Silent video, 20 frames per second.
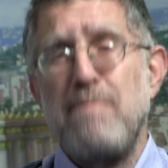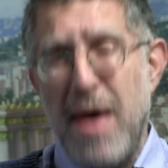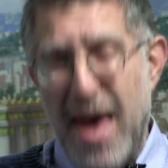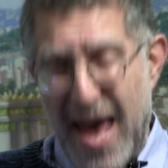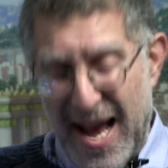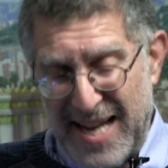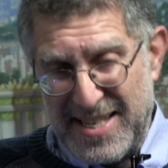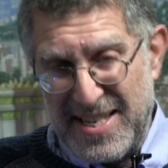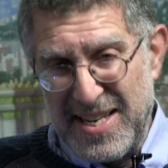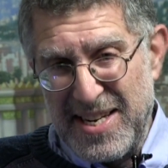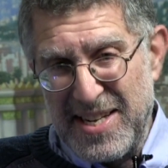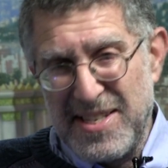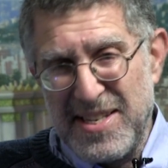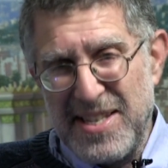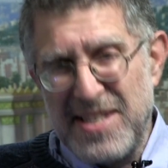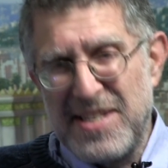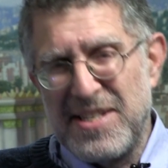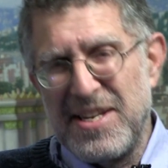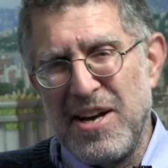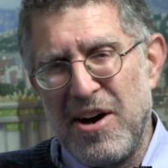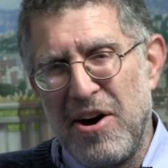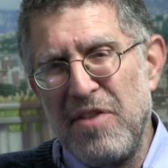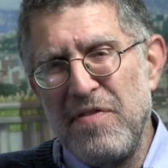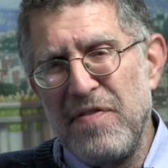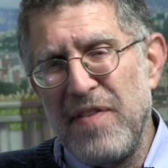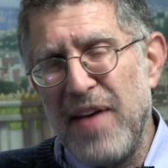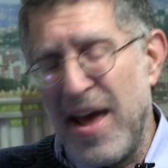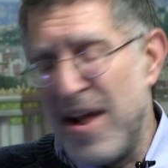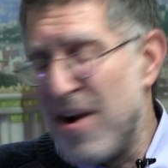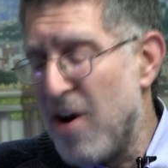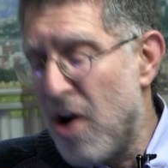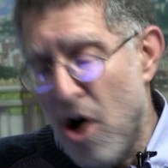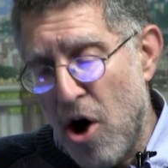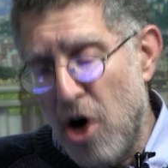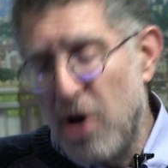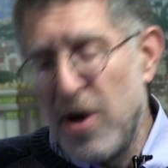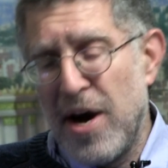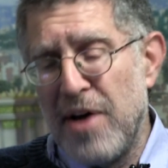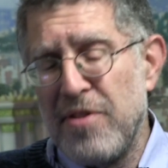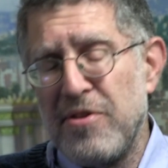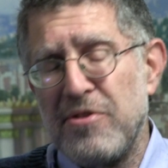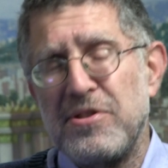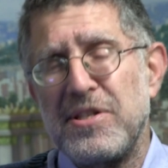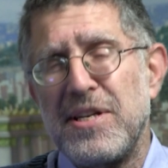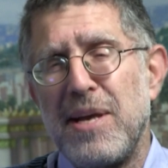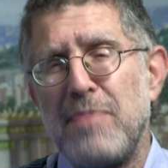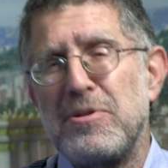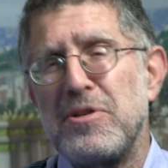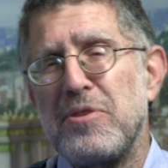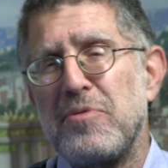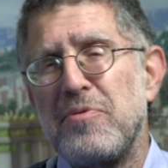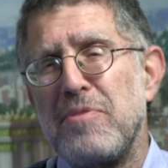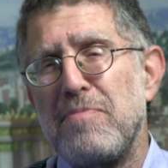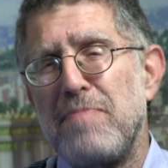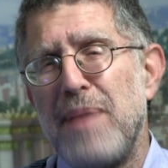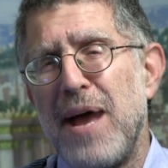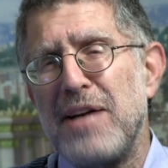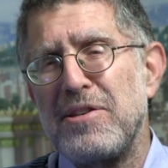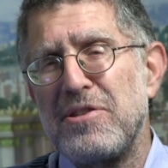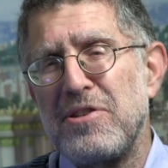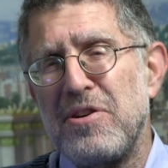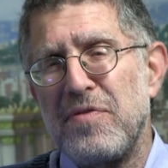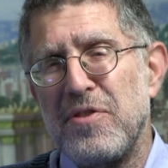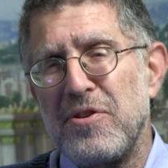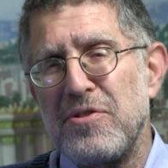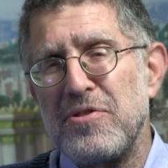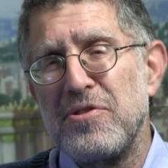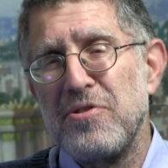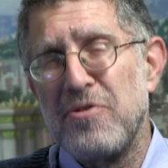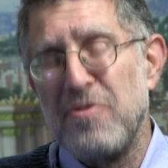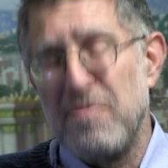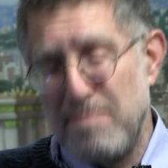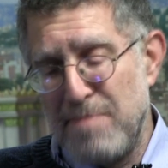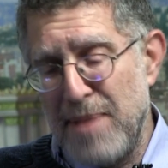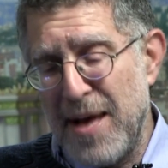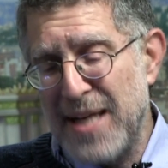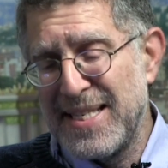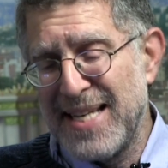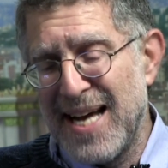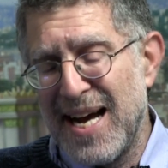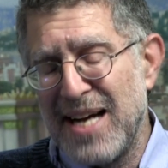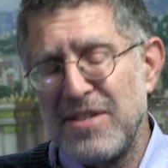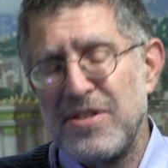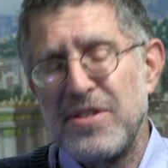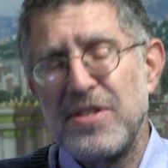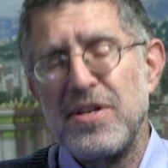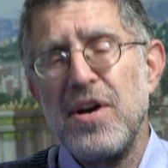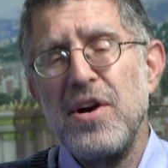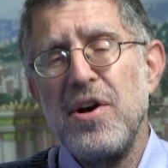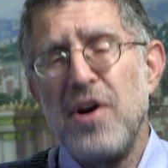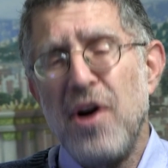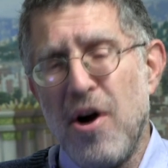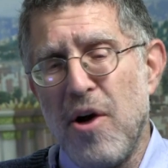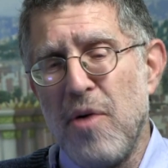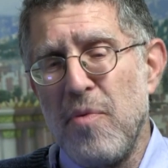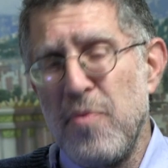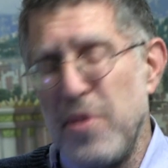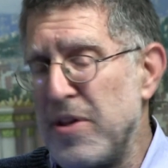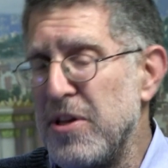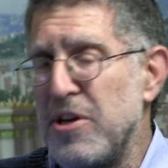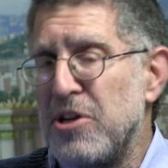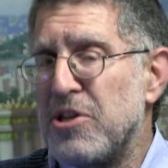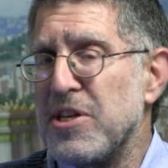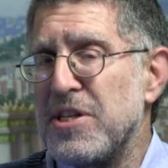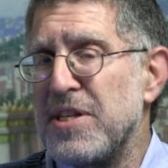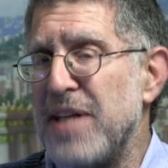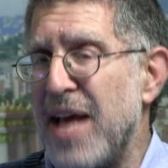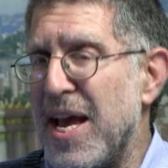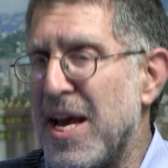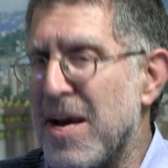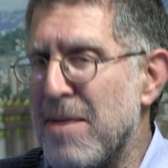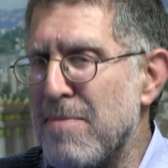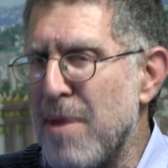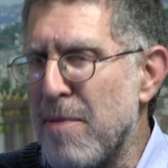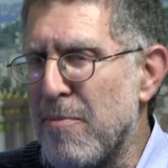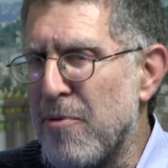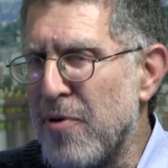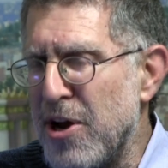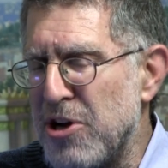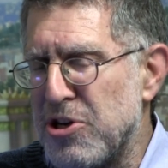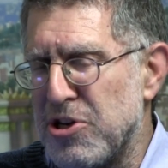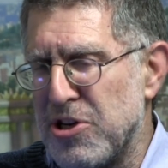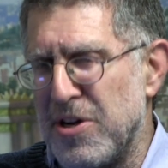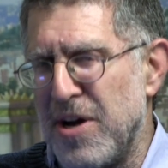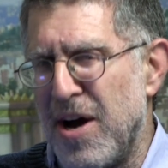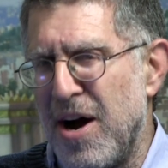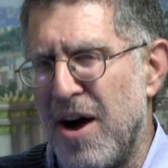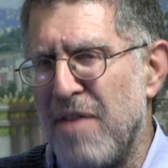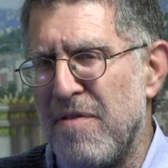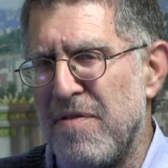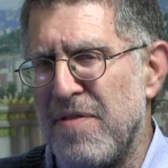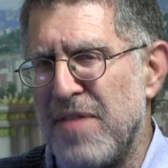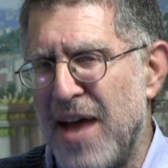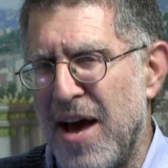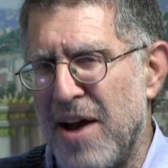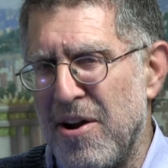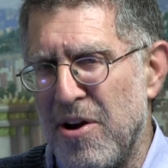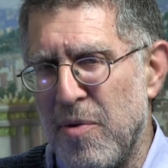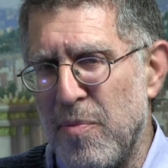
Exodus itself, and all other subsequent Passovers or Pesachs are really just a commemoration of that